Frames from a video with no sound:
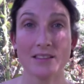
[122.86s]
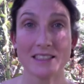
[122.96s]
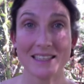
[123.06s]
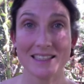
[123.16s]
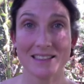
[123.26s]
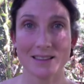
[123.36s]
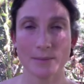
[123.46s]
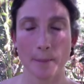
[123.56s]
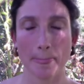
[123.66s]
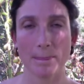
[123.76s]
seeds
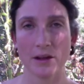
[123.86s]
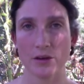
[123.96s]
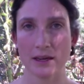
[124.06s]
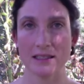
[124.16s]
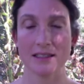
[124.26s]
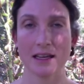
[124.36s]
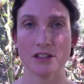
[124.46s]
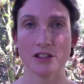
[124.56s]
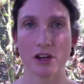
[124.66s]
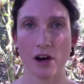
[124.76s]
that creates that
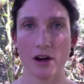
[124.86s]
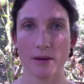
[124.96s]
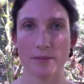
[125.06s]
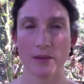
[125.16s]
star.